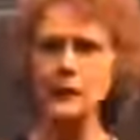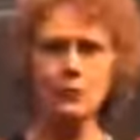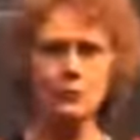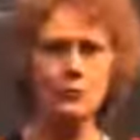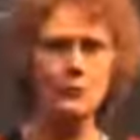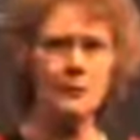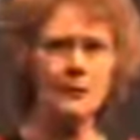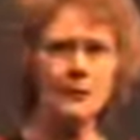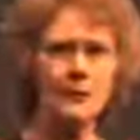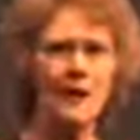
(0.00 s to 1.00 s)
my children,
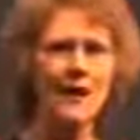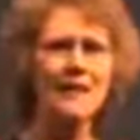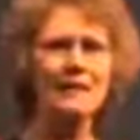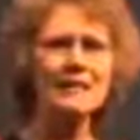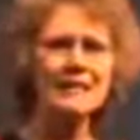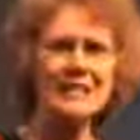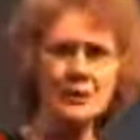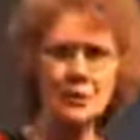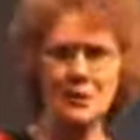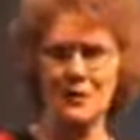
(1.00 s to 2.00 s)
because I had
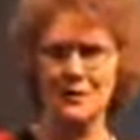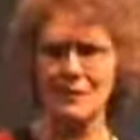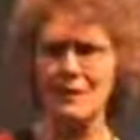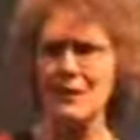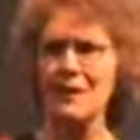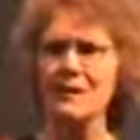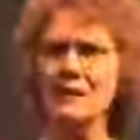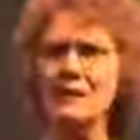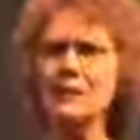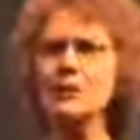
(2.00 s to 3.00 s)
serious,
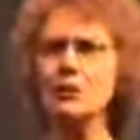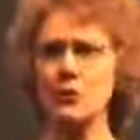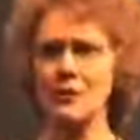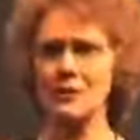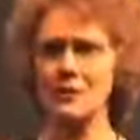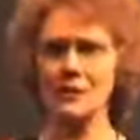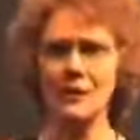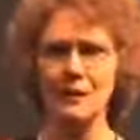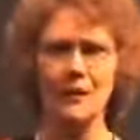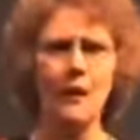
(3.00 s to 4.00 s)

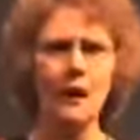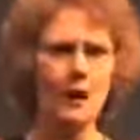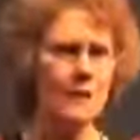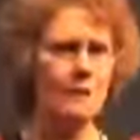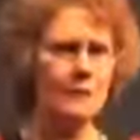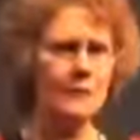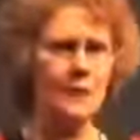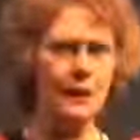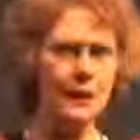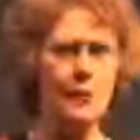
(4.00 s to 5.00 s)
serious
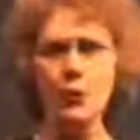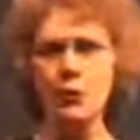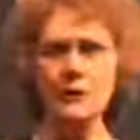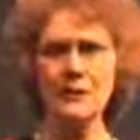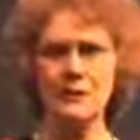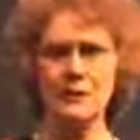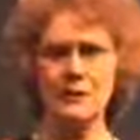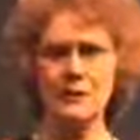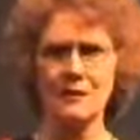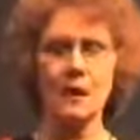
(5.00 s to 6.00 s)
um, morning
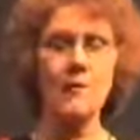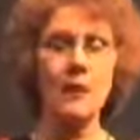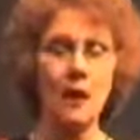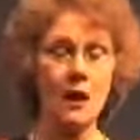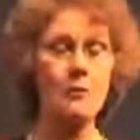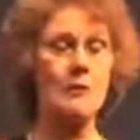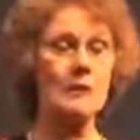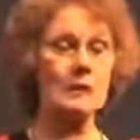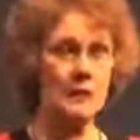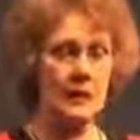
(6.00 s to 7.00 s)
sickness. I mean, I
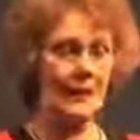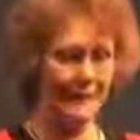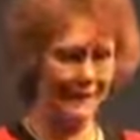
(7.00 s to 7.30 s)
was sick.